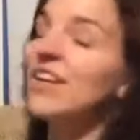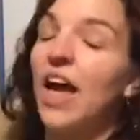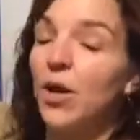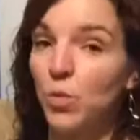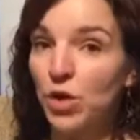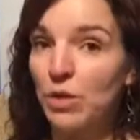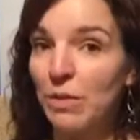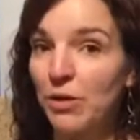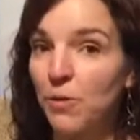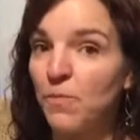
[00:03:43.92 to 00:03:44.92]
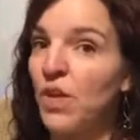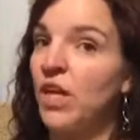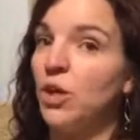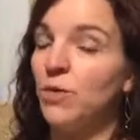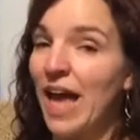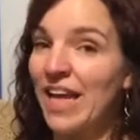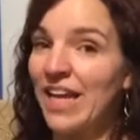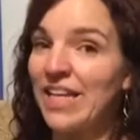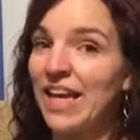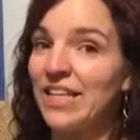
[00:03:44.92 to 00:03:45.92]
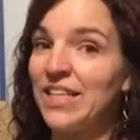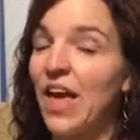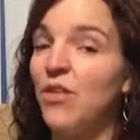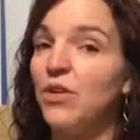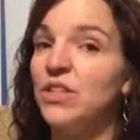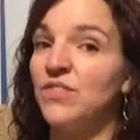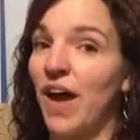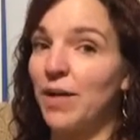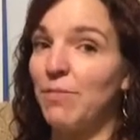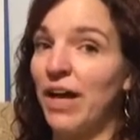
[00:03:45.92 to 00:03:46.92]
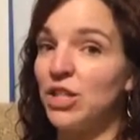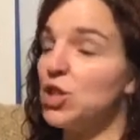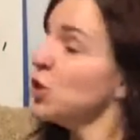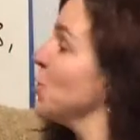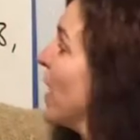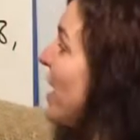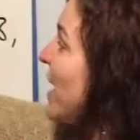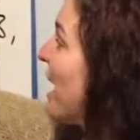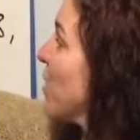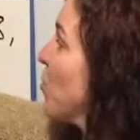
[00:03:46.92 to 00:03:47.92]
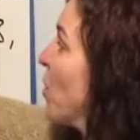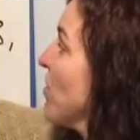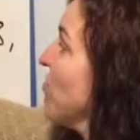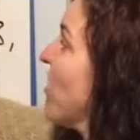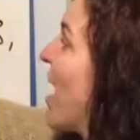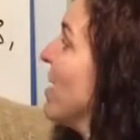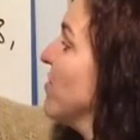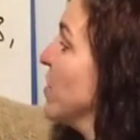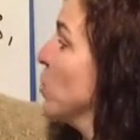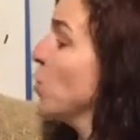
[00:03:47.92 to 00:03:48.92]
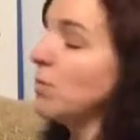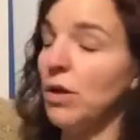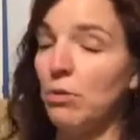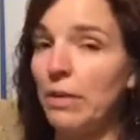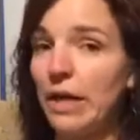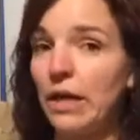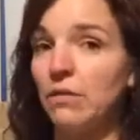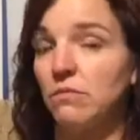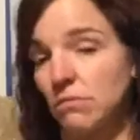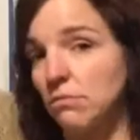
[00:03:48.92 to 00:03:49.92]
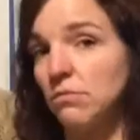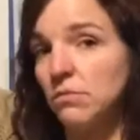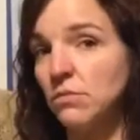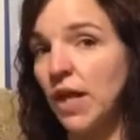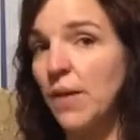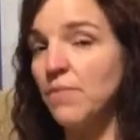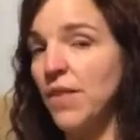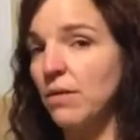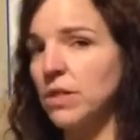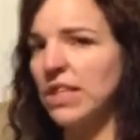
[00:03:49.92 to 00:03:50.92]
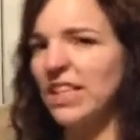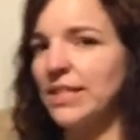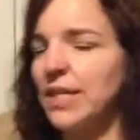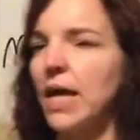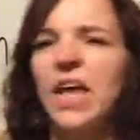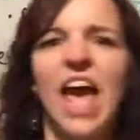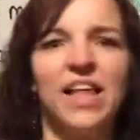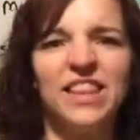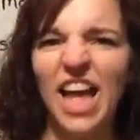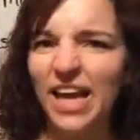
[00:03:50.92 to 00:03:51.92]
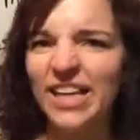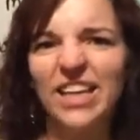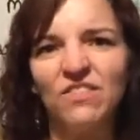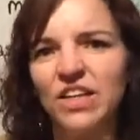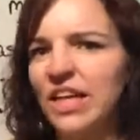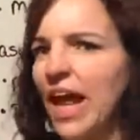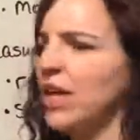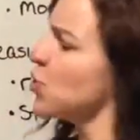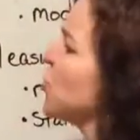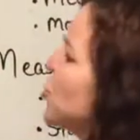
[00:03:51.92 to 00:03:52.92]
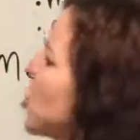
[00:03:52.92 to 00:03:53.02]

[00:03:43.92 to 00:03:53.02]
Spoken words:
the 9 were in the middle, you would add 8 and 9 together, divide by 2, and 8.5 would be your median. Okay, that was a little aside. Not even an extra